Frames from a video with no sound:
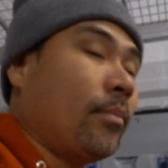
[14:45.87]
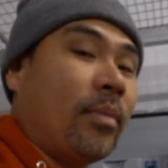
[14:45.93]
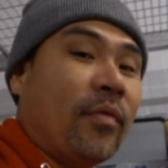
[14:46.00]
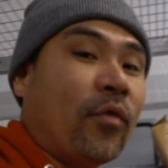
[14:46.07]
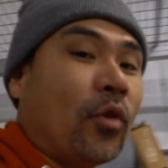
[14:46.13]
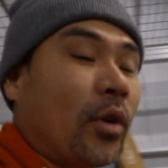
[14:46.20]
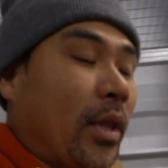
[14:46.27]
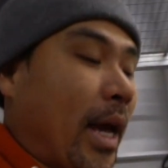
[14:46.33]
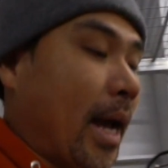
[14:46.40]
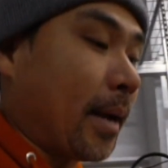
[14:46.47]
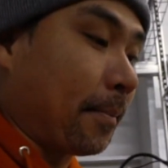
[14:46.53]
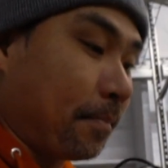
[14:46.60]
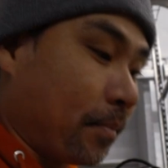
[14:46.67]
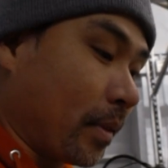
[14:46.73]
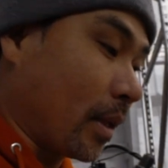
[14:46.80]
before that
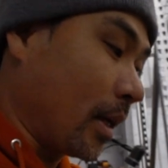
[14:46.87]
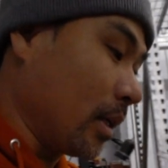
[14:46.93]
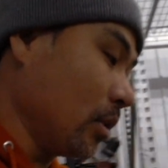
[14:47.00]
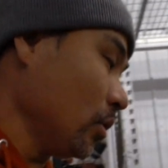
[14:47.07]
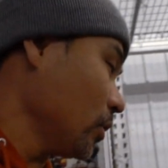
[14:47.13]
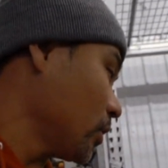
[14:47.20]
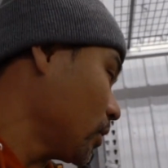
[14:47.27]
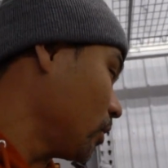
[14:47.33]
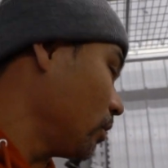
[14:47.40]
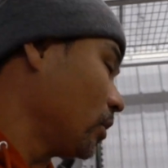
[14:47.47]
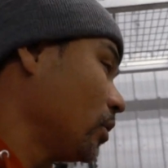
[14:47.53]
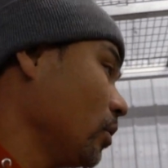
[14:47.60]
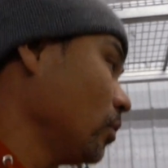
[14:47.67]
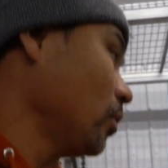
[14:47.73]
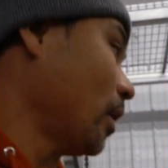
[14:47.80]
I used to
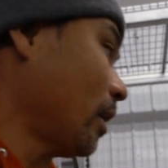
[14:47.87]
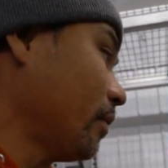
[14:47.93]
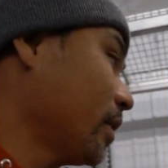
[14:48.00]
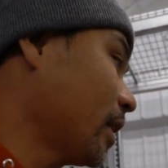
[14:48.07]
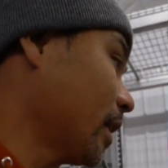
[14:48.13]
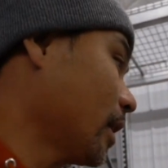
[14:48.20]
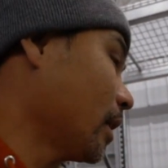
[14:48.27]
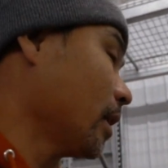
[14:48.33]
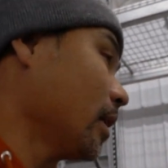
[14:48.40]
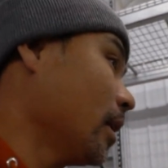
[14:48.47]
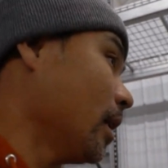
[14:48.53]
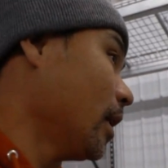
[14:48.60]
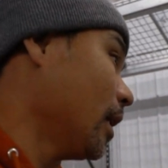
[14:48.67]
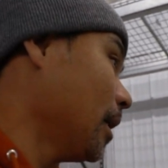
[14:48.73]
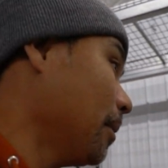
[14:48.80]
do everything
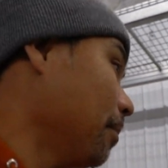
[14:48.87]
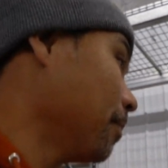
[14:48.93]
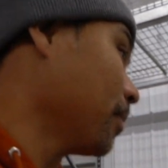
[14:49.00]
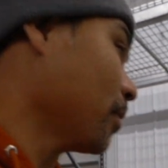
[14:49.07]
um,